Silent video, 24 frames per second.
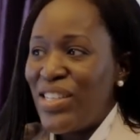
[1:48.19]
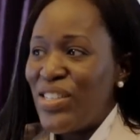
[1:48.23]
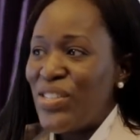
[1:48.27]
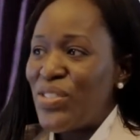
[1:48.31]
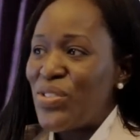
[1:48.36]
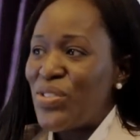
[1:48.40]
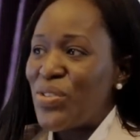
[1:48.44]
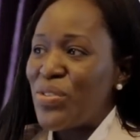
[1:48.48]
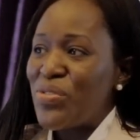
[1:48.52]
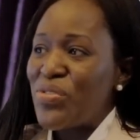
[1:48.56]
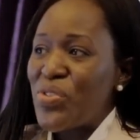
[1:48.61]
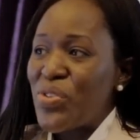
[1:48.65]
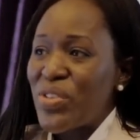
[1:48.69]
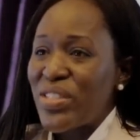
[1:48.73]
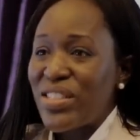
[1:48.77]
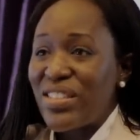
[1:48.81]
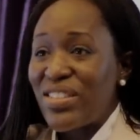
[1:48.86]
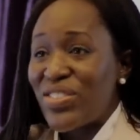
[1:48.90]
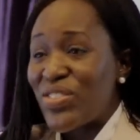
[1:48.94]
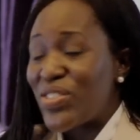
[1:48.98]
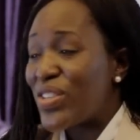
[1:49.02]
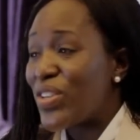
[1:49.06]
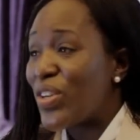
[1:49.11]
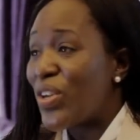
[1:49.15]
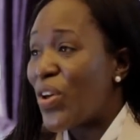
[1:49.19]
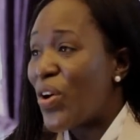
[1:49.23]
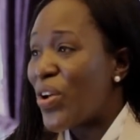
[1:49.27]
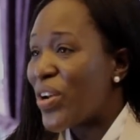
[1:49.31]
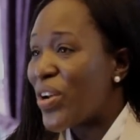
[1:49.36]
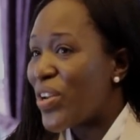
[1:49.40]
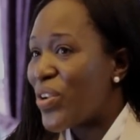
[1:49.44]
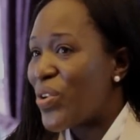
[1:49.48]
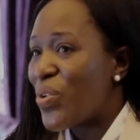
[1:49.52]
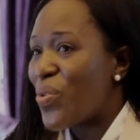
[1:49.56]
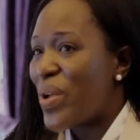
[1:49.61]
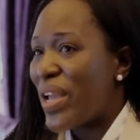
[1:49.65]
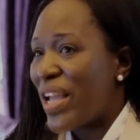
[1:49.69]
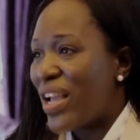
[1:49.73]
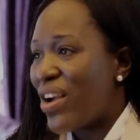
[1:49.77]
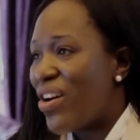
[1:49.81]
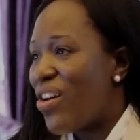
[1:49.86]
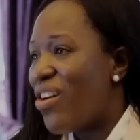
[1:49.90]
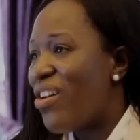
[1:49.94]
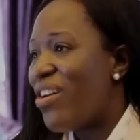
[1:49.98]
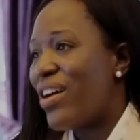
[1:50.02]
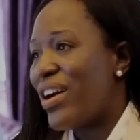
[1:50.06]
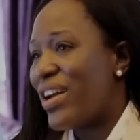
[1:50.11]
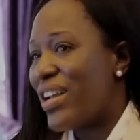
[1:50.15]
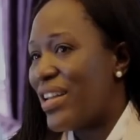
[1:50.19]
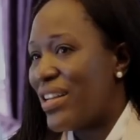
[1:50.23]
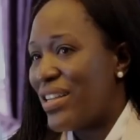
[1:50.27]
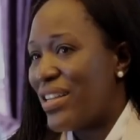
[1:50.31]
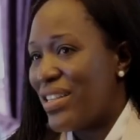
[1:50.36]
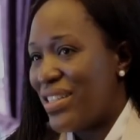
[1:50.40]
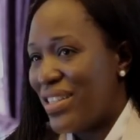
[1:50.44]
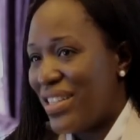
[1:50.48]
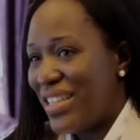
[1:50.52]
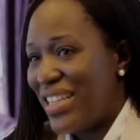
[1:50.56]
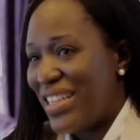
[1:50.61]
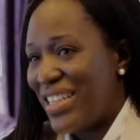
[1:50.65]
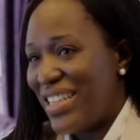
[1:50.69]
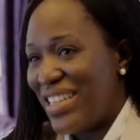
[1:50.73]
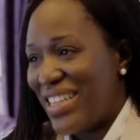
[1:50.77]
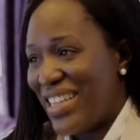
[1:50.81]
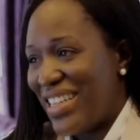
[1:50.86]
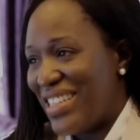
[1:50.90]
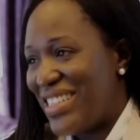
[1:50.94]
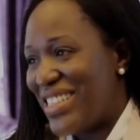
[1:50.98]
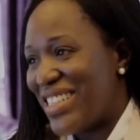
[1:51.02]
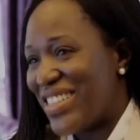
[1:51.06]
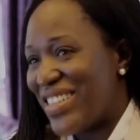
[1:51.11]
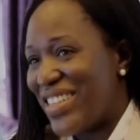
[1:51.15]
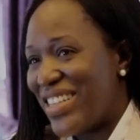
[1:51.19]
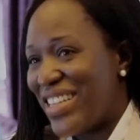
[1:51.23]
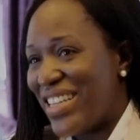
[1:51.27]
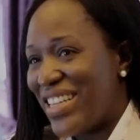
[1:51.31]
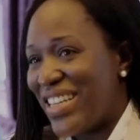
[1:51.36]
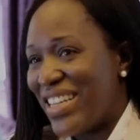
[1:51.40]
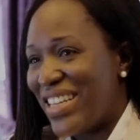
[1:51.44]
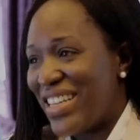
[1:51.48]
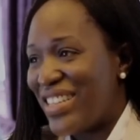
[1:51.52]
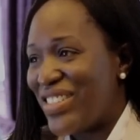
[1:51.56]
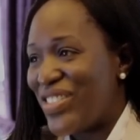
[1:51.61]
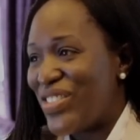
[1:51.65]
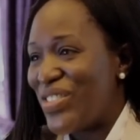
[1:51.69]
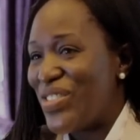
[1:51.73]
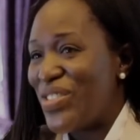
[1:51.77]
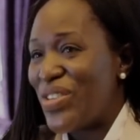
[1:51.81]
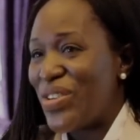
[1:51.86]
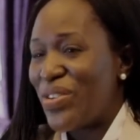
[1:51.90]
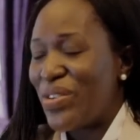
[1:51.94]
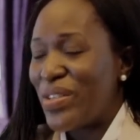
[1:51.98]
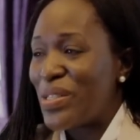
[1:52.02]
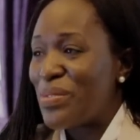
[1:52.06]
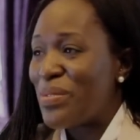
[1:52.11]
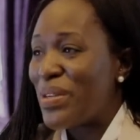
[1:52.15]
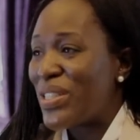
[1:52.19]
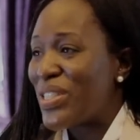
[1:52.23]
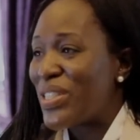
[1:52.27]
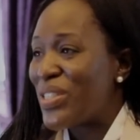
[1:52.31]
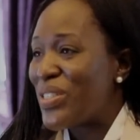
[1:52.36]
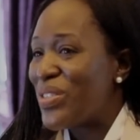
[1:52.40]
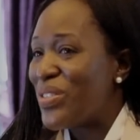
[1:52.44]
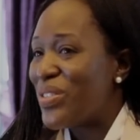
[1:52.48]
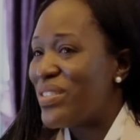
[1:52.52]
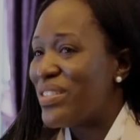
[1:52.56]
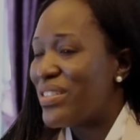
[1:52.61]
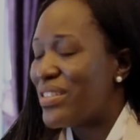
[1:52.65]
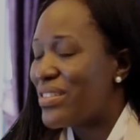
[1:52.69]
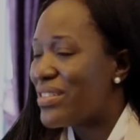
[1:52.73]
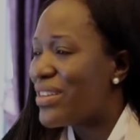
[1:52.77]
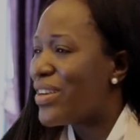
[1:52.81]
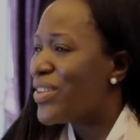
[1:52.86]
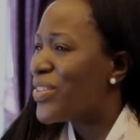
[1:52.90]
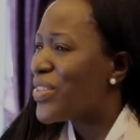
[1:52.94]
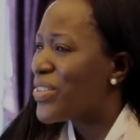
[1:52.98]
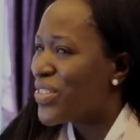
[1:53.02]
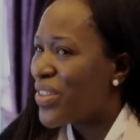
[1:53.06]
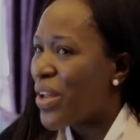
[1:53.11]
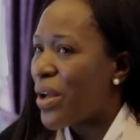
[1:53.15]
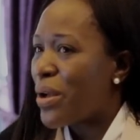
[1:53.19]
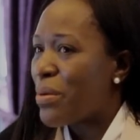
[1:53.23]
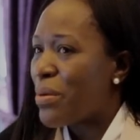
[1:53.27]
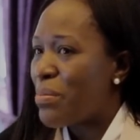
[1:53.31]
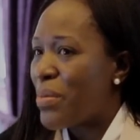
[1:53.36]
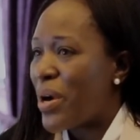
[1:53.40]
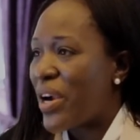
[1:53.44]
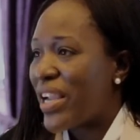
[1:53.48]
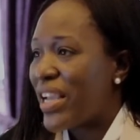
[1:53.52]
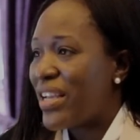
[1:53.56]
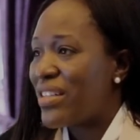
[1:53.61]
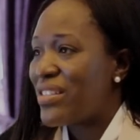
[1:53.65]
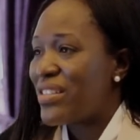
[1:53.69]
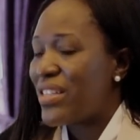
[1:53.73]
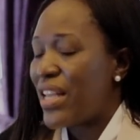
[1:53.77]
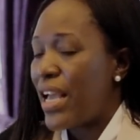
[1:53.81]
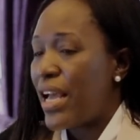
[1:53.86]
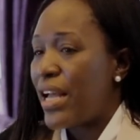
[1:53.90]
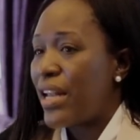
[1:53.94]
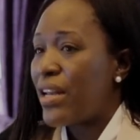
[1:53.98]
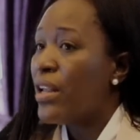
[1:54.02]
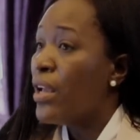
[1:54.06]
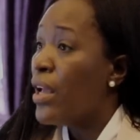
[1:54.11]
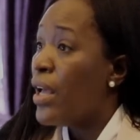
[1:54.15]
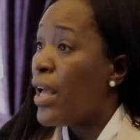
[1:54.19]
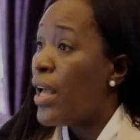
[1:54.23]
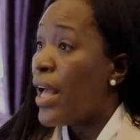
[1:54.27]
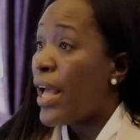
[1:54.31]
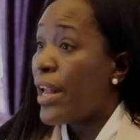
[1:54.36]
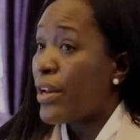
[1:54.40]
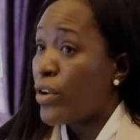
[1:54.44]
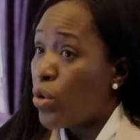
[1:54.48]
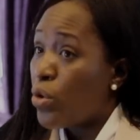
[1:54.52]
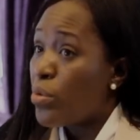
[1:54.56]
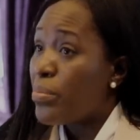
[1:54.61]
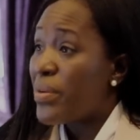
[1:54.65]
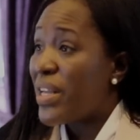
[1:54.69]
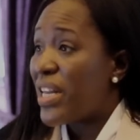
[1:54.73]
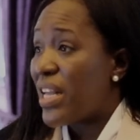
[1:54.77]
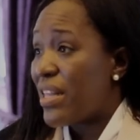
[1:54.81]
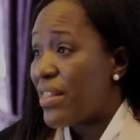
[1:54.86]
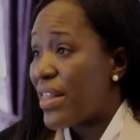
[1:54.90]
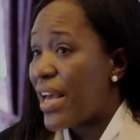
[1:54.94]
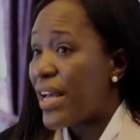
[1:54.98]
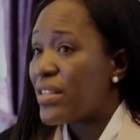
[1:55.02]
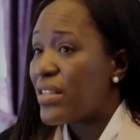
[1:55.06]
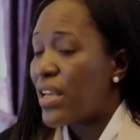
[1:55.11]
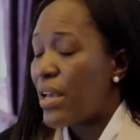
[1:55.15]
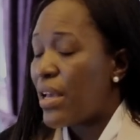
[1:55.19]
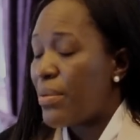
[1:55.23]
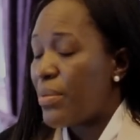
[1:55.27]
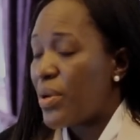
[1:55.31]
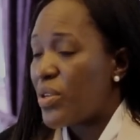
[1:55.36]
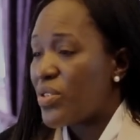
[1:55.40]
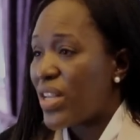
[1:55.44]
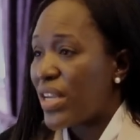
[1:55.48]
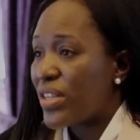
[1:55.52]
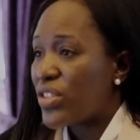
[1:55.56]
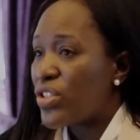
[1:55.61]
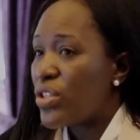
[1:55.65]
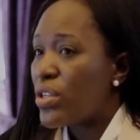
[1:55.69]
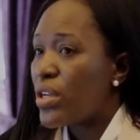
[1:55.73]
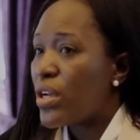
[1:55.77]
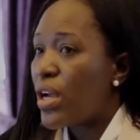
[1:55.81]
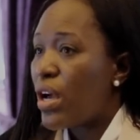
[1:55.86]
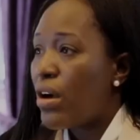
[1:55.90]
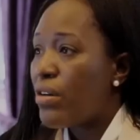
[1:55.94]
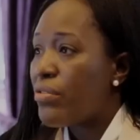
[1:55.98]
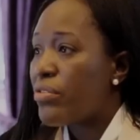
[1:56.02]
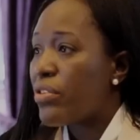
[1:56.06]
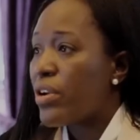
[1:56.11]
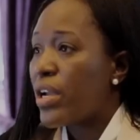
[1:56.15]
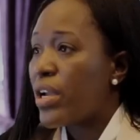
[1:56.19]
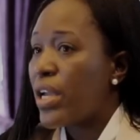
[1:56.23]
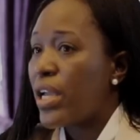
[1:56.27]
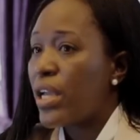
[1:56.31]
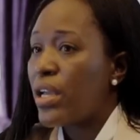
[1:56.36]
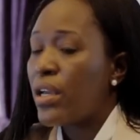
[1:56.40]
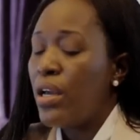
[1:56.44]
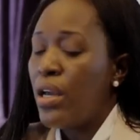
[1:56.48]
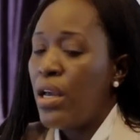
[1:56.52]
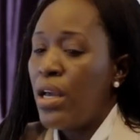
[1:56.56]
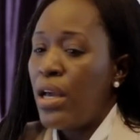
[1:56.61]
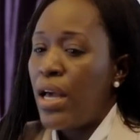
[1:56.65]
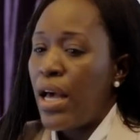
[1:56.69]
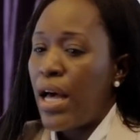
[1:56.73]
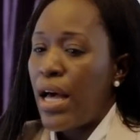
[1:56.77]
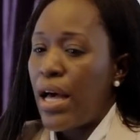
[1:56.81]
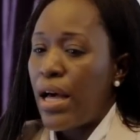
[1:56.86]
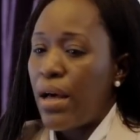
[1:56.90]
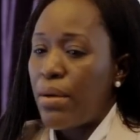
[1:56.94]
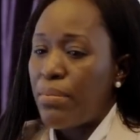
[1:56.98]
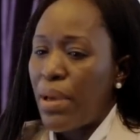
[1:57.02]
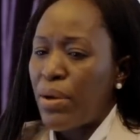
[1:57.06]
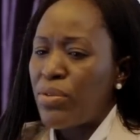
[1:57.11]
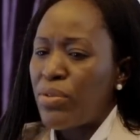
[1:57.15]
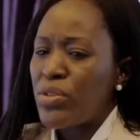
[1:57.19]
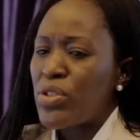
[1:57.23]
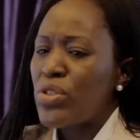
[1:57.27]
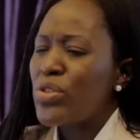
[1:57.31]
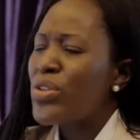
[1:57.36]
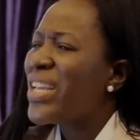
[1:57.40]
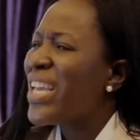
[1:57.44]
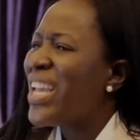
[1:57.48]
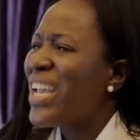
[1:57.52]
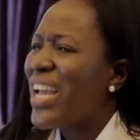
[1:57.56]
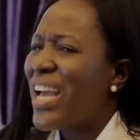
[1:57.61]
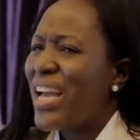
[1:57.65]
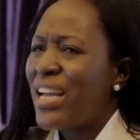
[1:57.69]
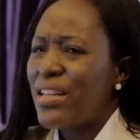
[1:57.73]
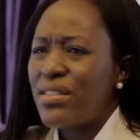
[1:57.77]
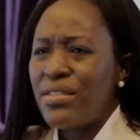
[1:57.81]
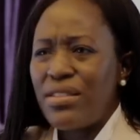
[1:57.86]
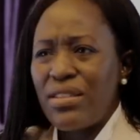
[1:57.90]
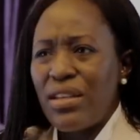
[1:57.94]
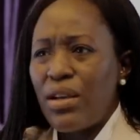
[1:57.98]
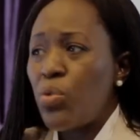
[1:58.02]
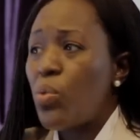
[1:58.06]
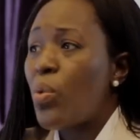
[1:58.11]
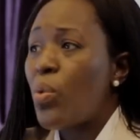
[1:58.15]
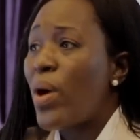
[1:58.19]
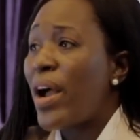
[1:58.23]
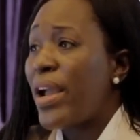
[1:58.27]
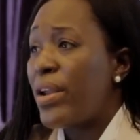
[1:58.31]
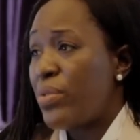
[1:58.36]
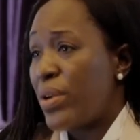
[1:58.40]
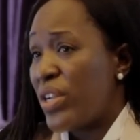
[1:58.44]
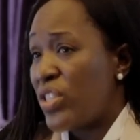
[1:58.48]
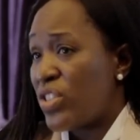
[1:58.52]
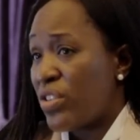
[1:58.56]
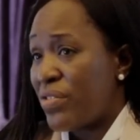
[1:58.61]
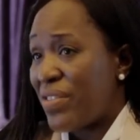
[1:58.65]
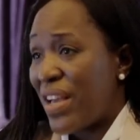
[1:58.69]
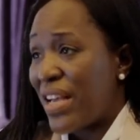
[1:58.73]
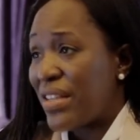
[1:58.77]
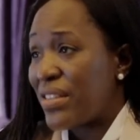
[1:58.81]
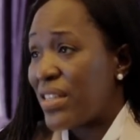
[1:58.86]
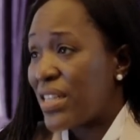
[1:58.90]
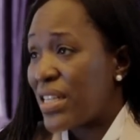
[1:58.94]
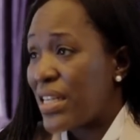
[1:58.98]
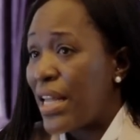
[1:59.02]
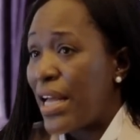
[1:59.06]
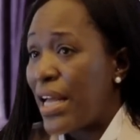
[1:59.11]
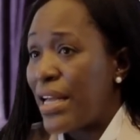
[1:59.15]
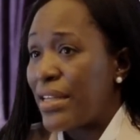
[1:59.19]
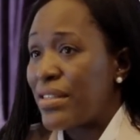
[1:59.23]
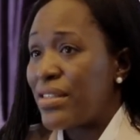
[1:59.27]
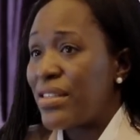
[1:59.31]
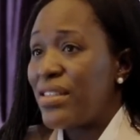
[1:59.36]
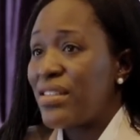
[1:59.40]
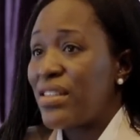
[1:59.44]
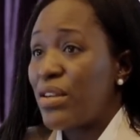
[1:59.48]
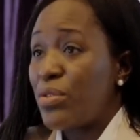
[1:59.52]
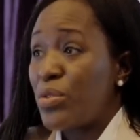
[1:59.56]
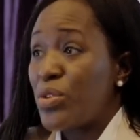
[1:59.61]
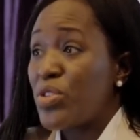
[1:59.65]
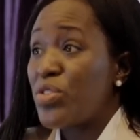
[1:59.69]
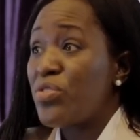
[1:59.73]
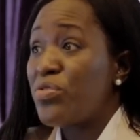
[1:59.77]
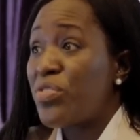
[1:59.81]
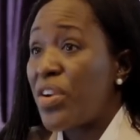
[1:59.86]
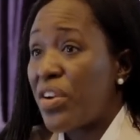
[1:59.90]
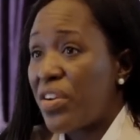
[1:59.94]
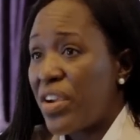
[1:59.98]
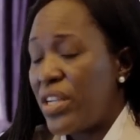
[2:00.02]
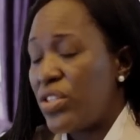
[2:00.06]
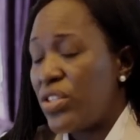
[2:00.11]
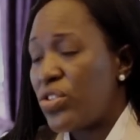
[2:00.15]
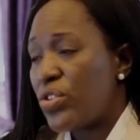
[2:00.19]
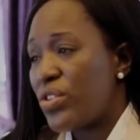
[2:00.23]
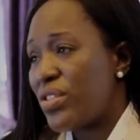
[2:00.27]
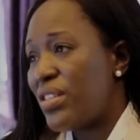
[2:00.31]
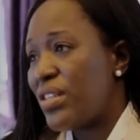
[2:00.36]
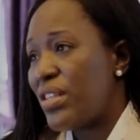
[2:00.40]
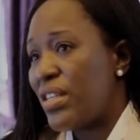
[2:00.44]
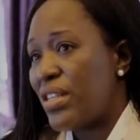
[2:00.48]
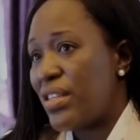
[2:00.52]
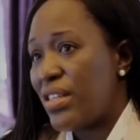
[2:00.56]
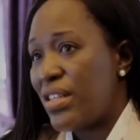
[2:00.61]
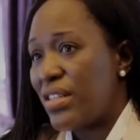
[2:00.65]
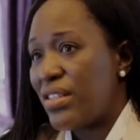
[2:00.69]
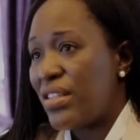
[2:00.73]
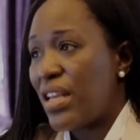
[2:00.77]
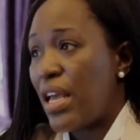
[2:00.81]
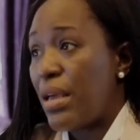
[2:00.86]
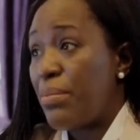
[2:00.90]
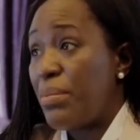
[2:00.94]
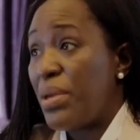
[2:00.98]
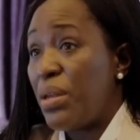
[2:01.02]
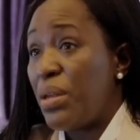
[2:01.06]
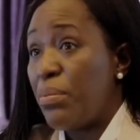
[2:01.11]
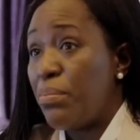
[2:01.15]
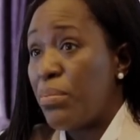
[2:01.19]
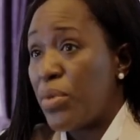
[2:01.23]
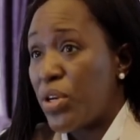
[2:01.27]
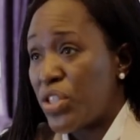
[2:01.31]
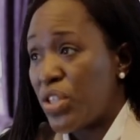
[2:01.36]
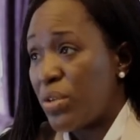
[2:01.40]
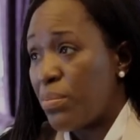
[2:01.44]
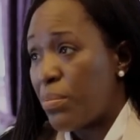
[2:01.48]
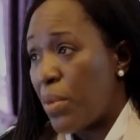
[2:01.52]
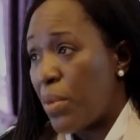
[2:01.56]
So, of course, there was a lot going on in Nigeria, as you know, especially around the stock markets. And at Goldman at that time, I was actually covering um, I was looking at a wide range of asset classes and was very interested at the time in emerging